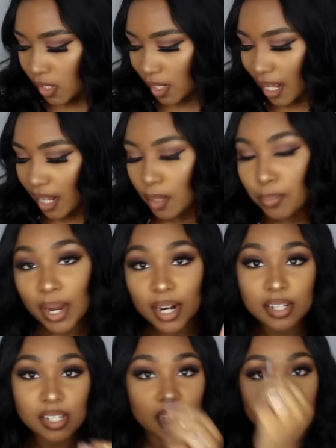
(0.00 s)
So a lot of the
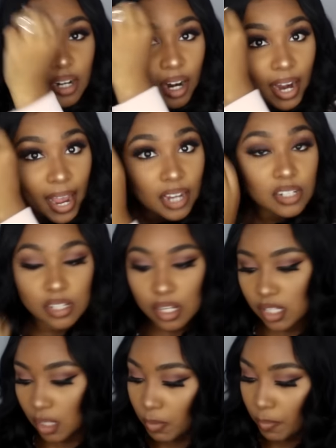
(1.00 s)
products in here are actually
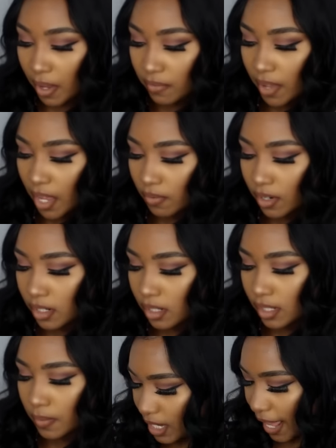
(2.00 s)
some of my
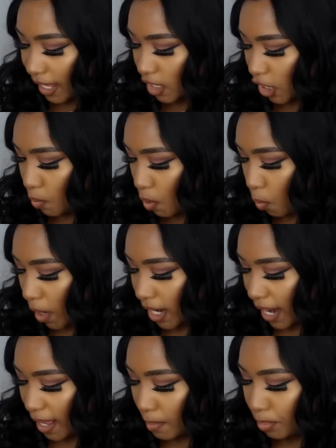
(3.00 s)
favorites. Next, you will
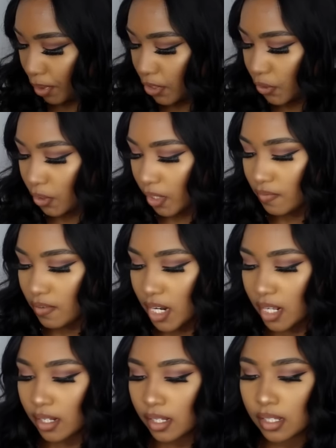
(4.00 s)
win a bundle of
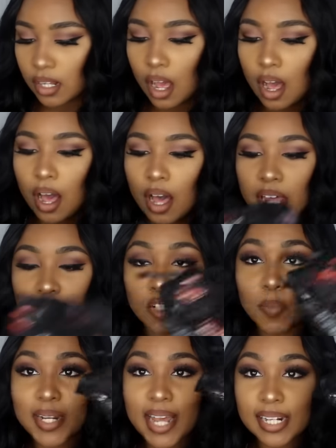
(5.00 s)
NYX
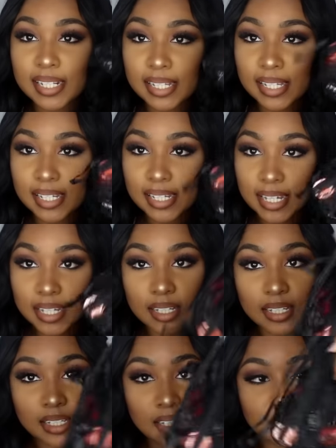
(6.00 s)
illuminating
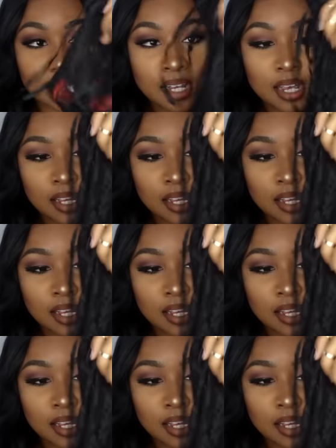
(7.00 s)
sticks.